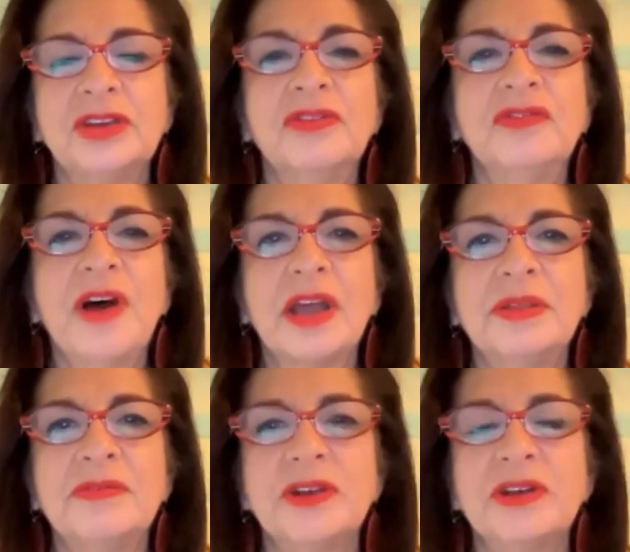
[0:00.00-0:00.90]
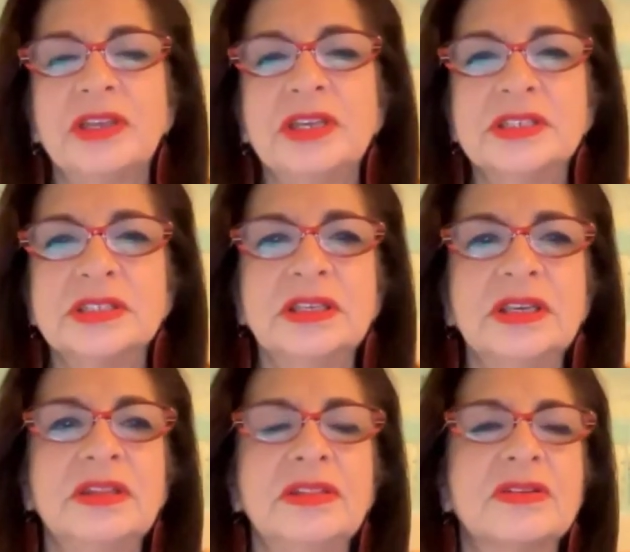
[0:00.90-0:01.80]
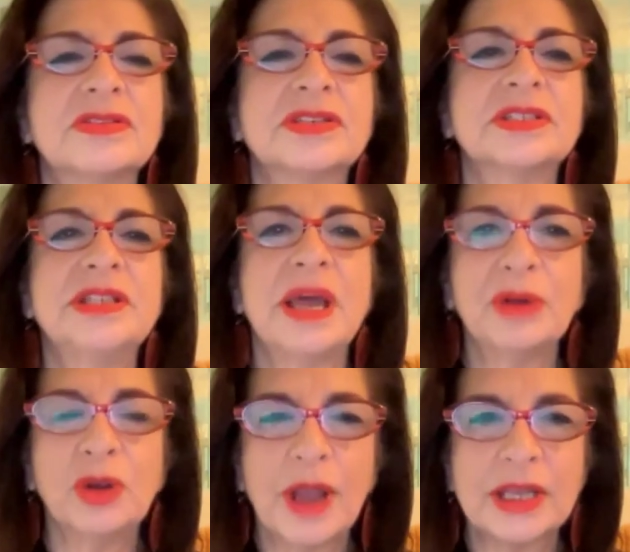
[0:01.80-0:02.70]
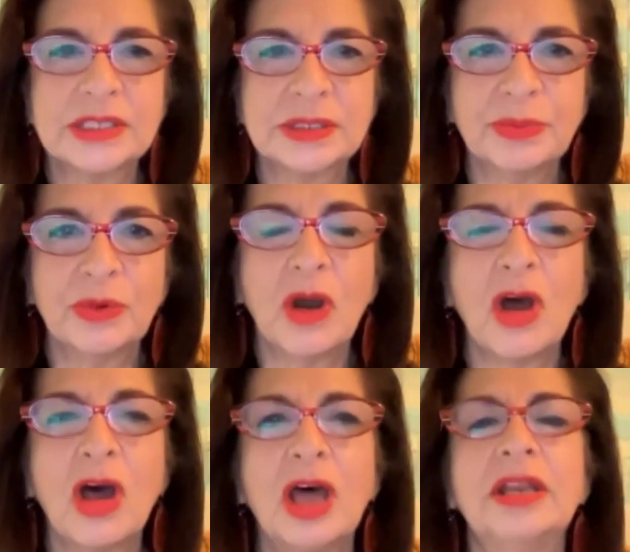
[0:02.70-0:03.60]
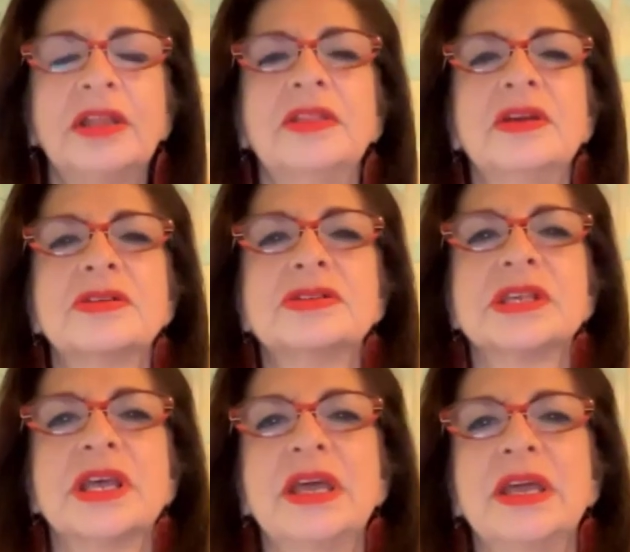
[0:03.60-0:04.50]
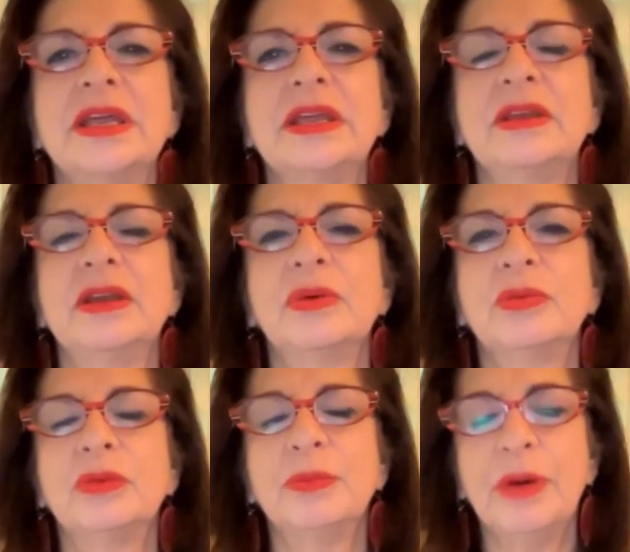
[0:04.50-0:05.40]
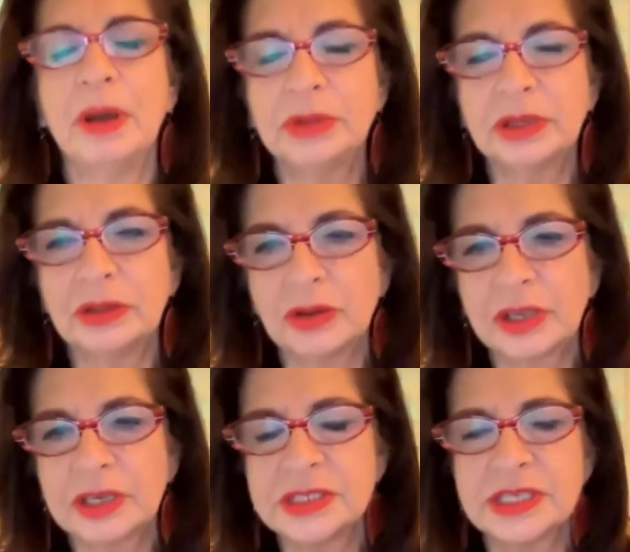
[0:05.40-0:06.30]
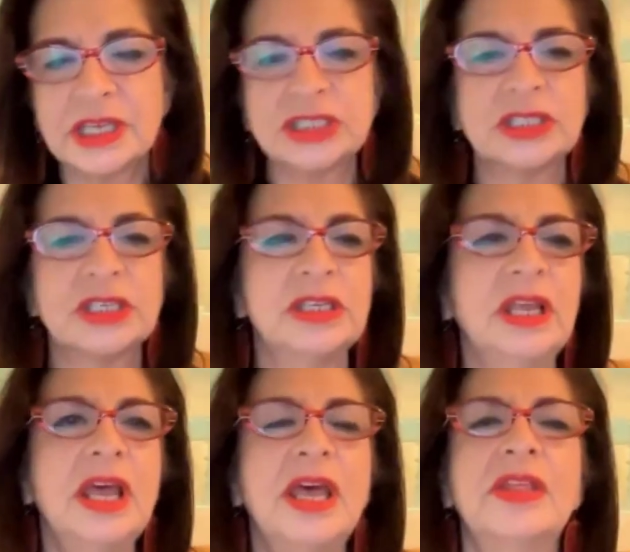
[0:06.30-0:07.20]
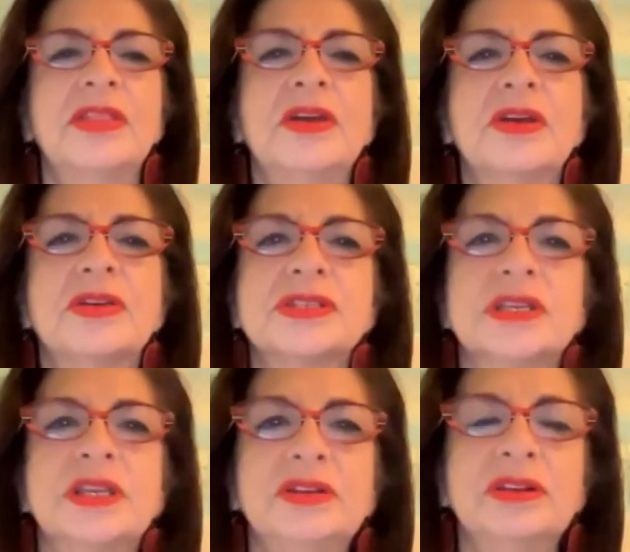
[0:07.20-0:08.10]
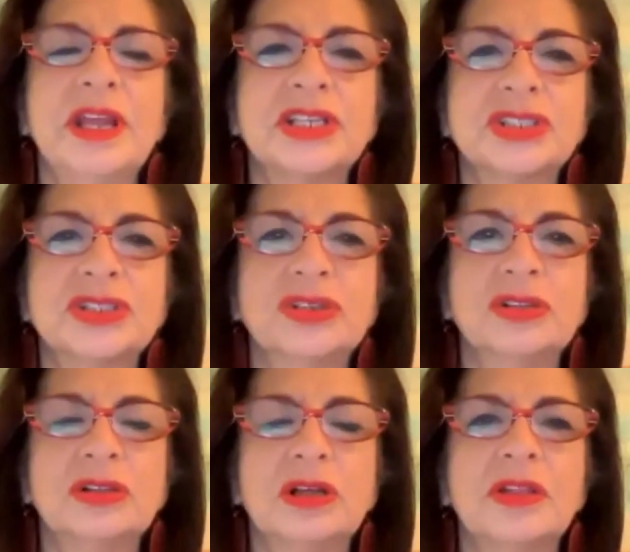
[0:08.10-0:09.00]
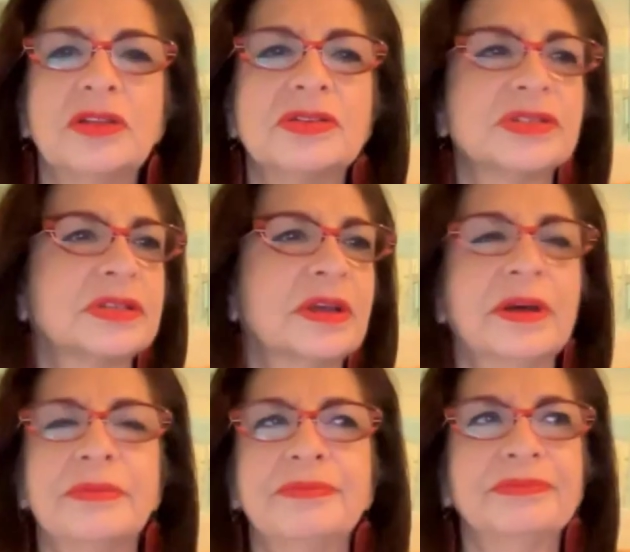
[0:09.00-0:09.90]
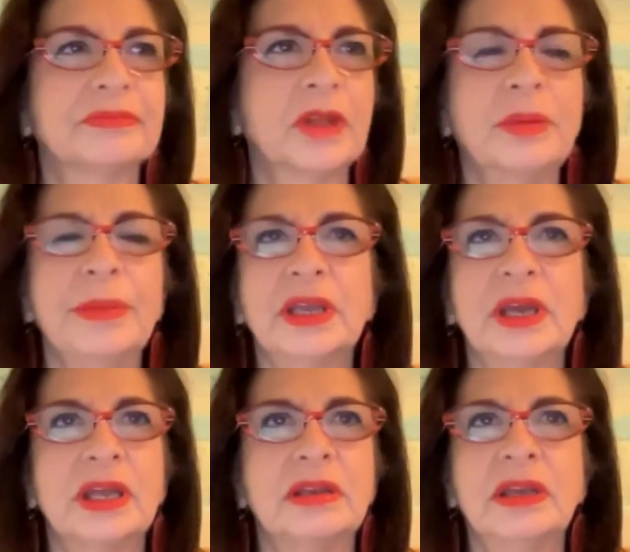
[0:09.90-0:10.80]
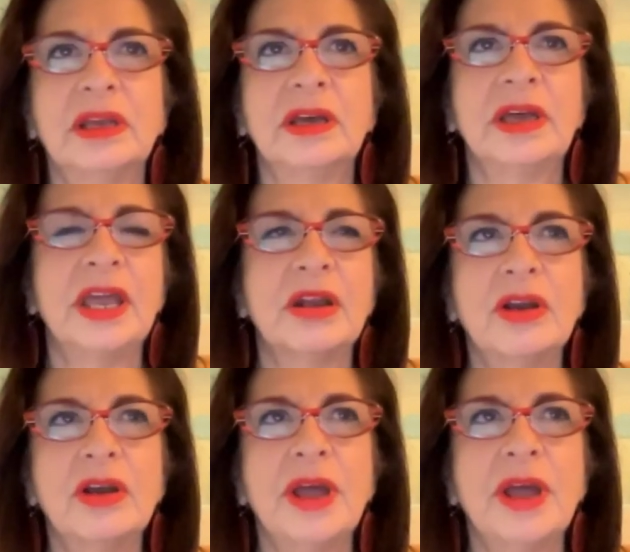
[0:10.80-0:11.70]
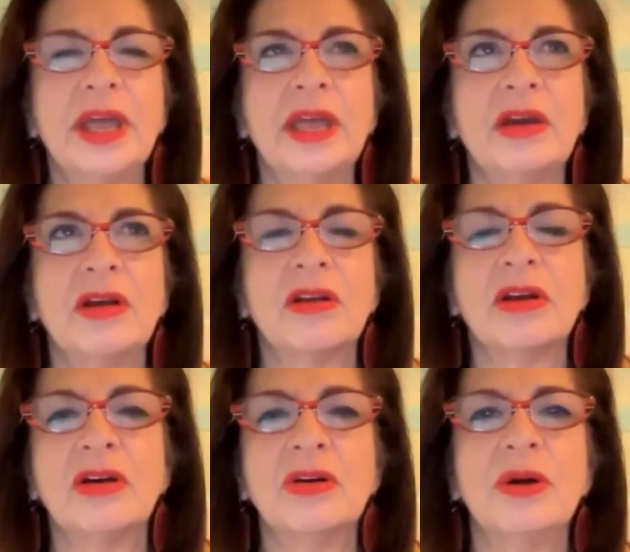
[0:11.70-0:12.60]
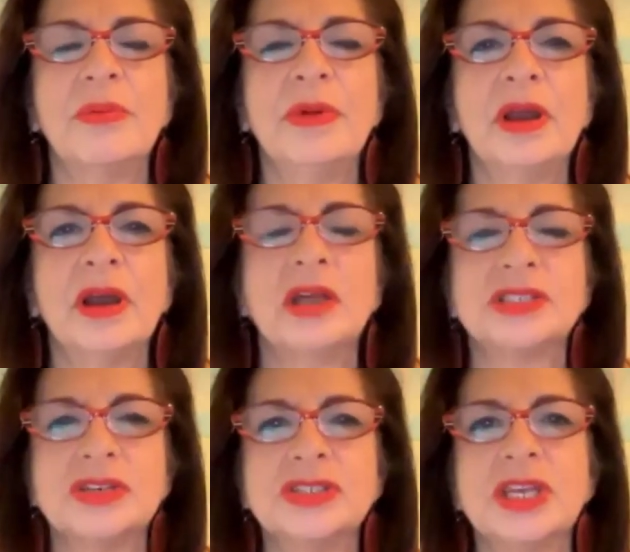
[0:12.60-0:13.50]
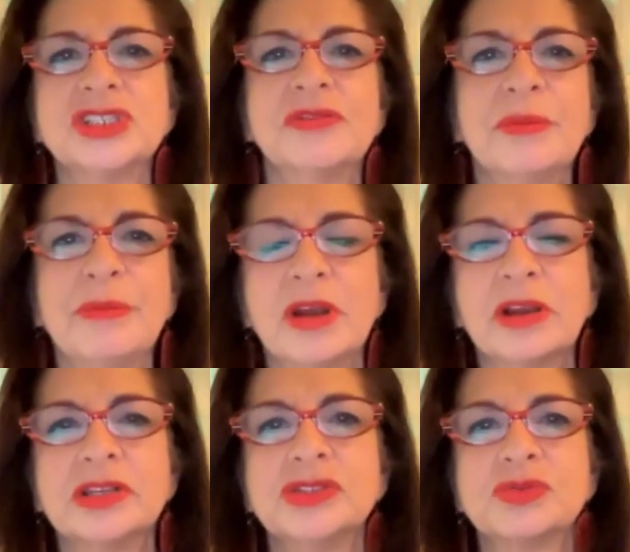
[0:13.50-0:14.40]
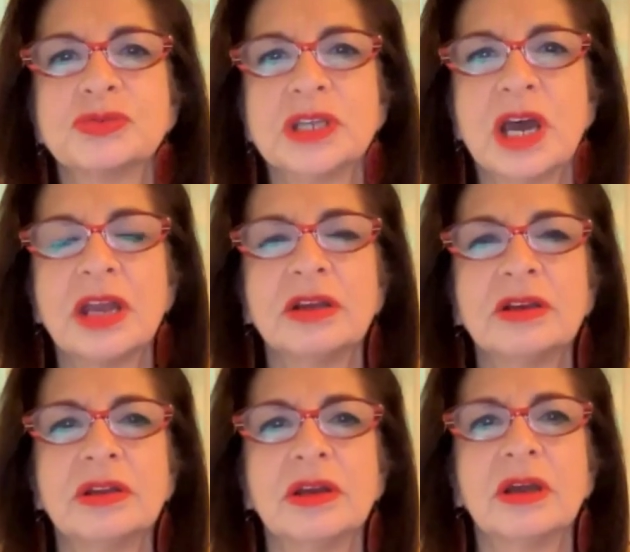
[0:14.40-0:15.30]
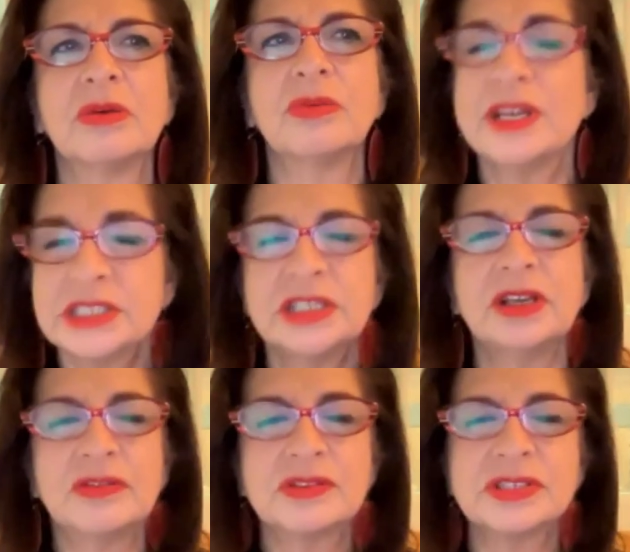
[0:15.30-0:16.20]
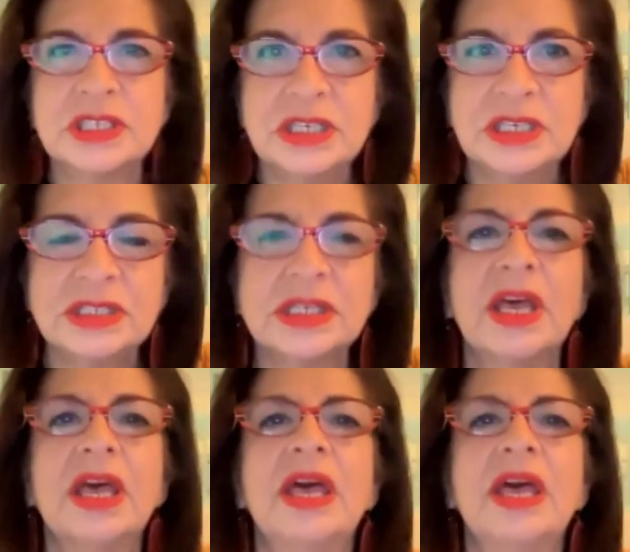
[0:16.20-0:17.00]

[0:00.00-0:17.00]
You'll find them very easily. There's a Democrats Abroad, there's a, a Republican organization, there's international, uh, there's, um, oh my God, uh, ARO, AARO, Amer- Association of Americans Retired uh, Resident Overseas.